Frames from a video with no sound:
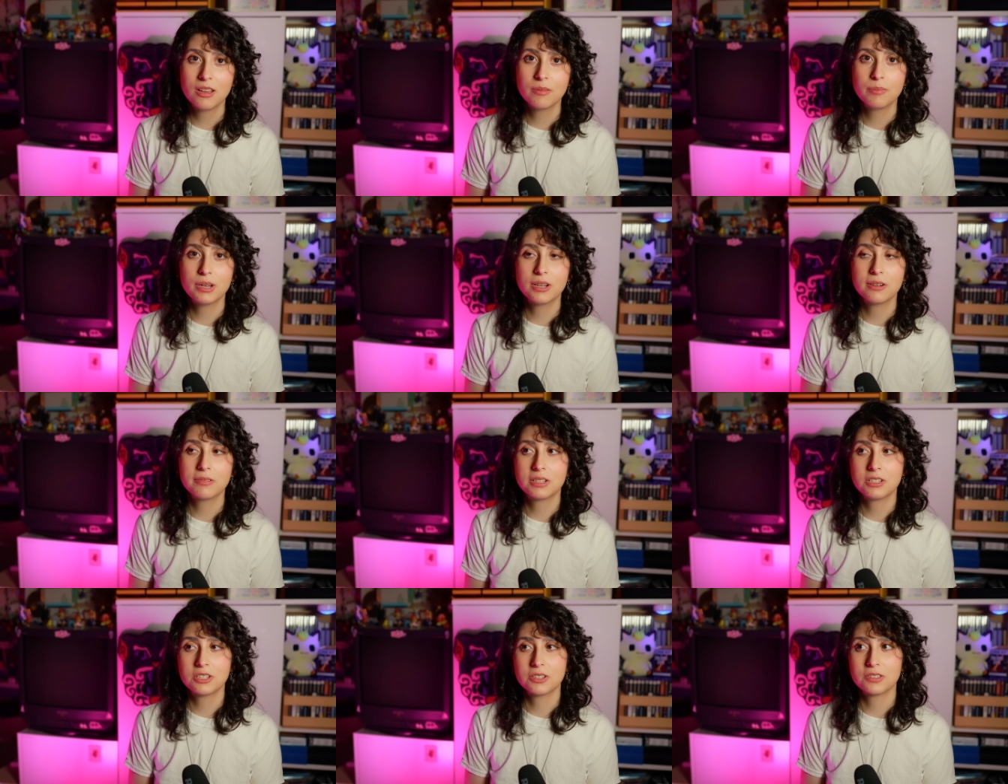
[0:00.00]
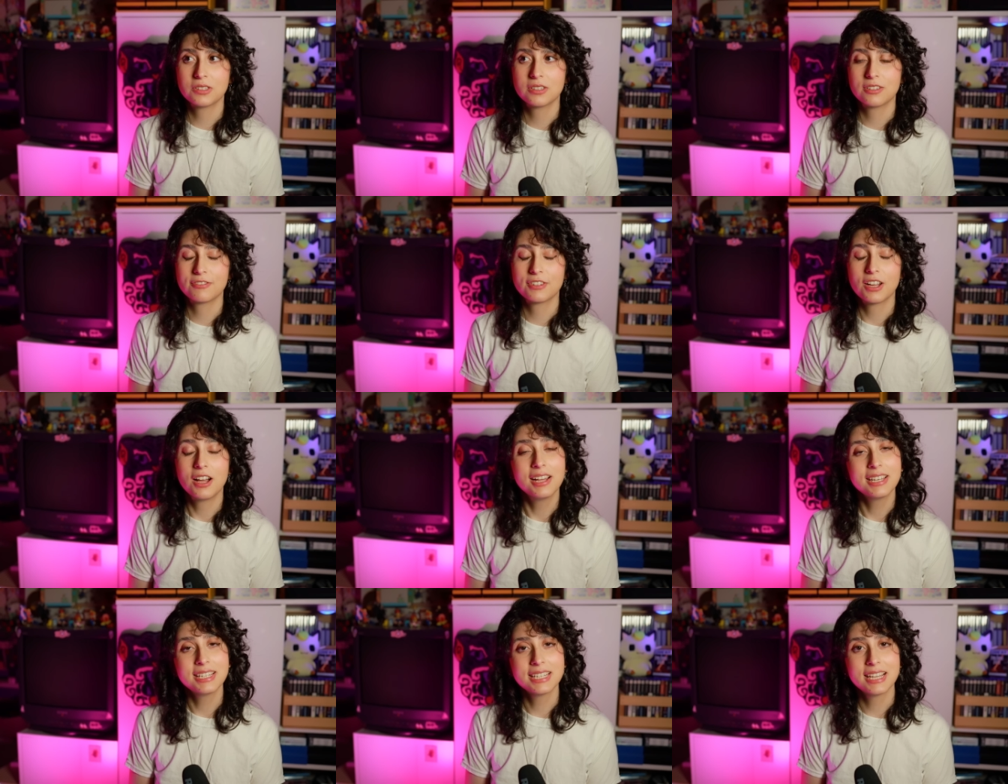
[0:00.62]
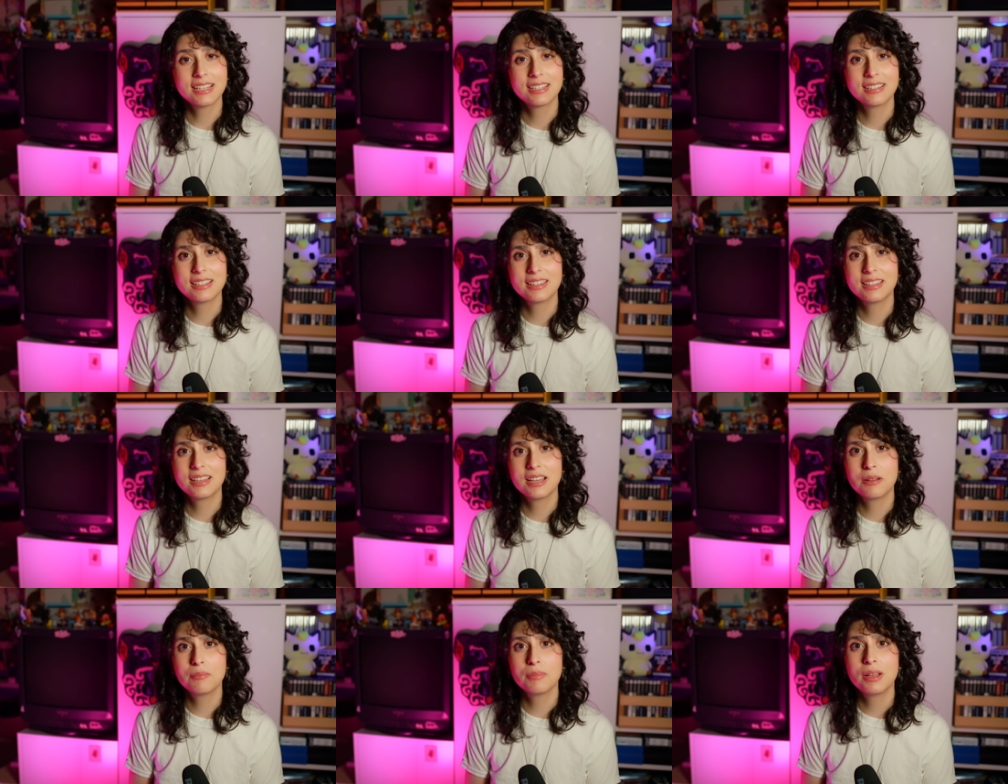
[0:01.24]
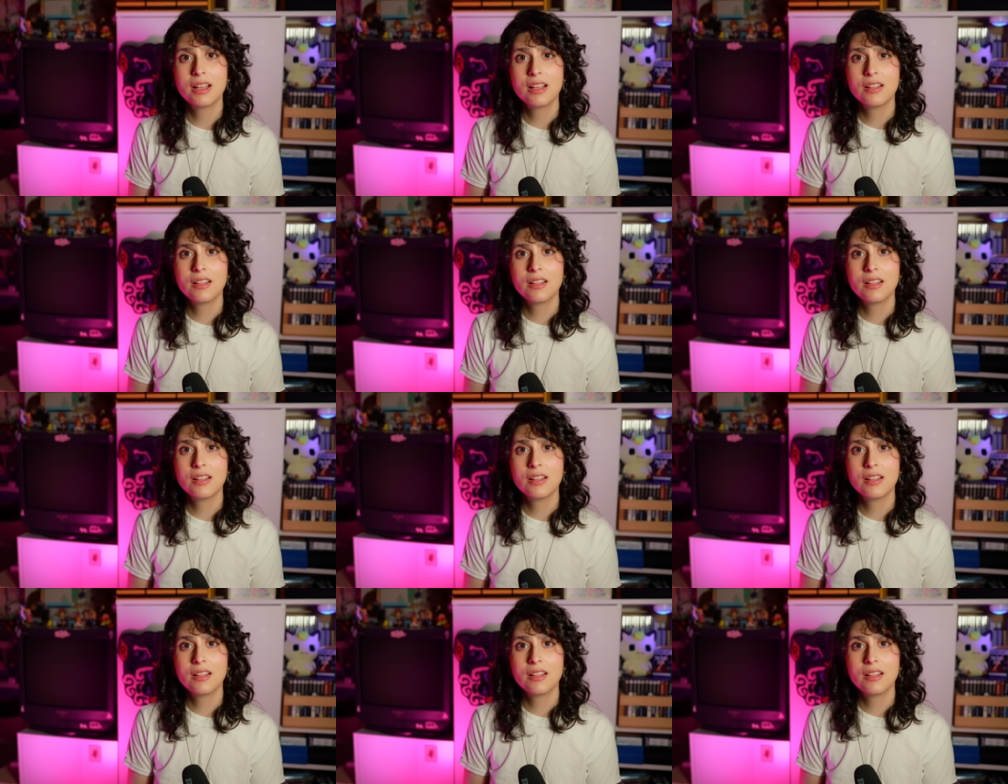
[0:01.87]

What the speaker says: but when Joseph contacted them,